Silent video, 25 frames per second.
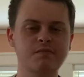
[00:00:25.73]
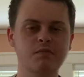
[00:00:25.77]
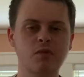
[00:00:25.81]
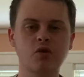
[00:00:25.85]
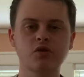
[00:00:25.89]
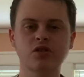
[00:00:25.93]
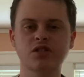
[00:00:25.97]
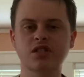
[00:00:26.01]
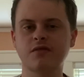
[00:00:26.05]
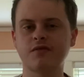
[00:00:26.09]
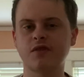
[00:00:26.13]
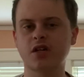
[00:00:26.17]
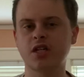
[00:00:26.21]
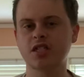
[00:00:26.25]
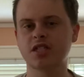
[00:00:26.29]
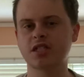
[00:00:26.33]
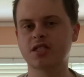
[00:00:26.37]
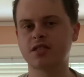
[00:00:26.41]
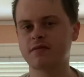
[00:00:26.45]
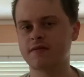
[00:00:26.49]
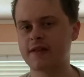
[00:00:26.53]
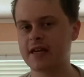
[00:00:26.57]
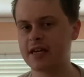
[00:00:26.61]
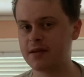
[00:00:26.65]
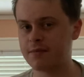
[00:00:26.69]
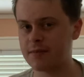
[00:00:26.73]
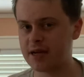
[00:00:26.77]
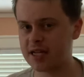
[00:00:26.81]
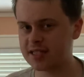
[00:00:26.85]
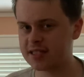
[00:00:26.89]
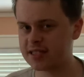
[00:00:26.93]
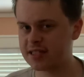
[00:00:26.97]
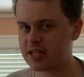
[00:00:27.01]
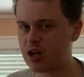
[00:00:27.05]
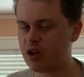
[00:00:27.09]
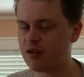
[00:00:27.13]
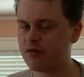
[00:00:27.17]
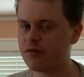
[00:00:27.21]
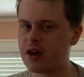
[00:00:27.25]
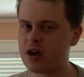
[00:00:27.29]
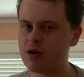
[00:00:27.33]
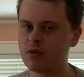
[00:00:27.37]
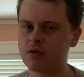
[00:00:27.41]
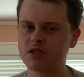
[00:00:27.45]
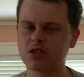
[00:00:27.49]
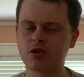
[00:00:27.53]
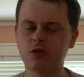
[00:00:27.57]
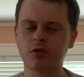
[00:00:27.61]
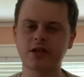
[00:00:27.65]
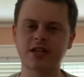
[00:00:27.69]
Most of us, like myself, I
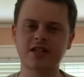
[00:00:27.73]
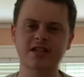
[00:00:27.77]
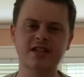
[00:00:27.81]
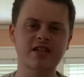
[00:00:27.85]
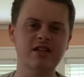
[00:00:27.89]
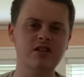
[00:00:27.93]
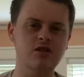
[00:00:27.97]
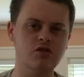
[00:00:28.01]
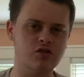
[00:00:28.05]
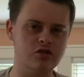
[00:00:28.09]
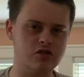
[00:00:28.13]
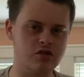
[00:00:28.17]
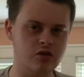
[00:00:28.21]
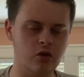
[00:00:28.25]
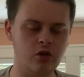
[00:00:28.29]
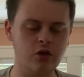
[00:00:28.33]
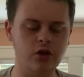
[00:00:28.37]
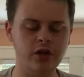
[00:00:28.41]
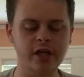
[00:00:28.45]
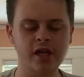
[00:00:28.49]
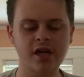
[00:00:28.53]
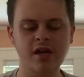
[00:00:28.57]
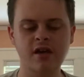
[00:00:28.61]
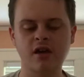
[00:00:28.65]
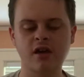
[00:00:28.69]
was only 10 years old